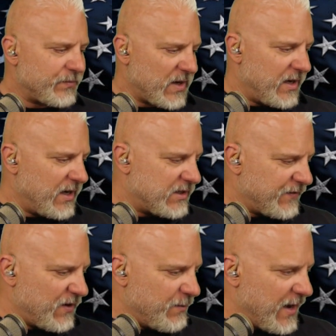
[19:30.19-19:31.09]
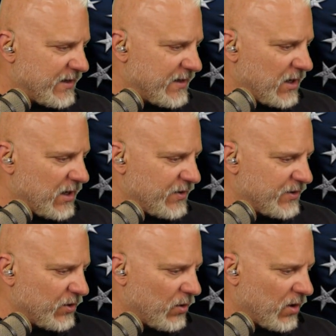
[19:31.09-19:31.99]
is if he makes it up to the
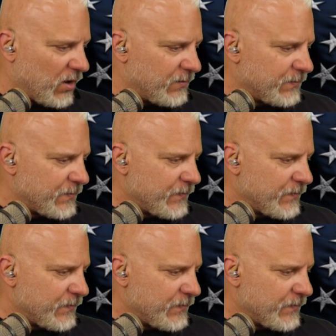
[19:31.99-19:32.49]
door